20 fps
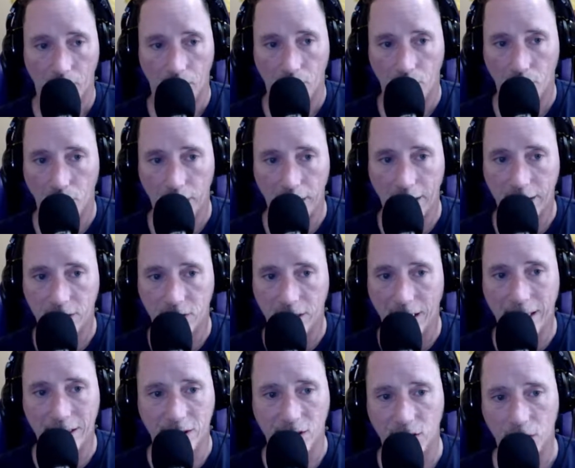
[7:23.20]
But
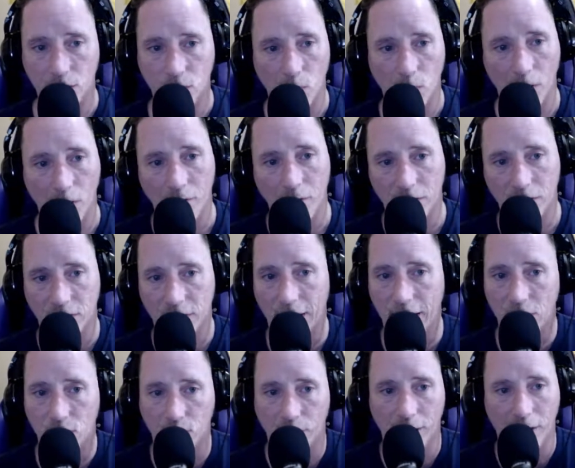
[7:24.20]
it's just one of those
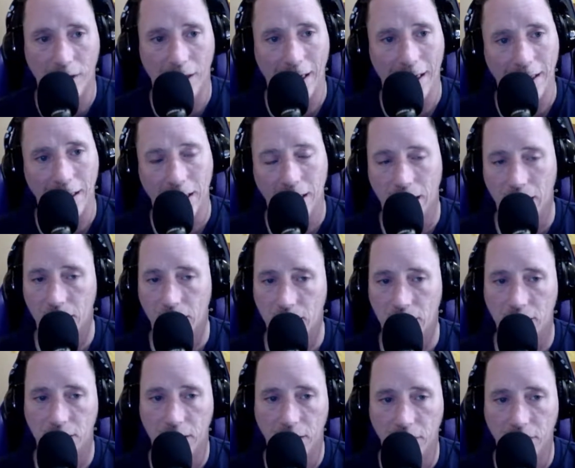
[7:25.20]
things where you're like,
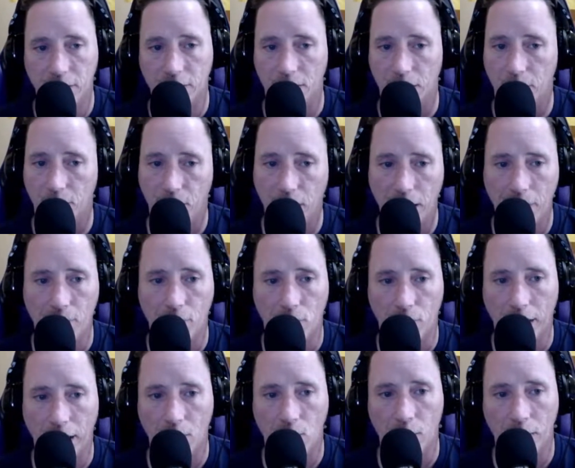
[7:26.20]
seriously, people,
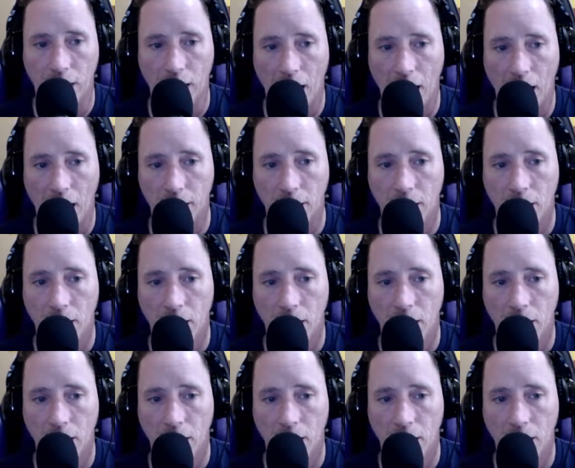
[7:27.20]
can we not?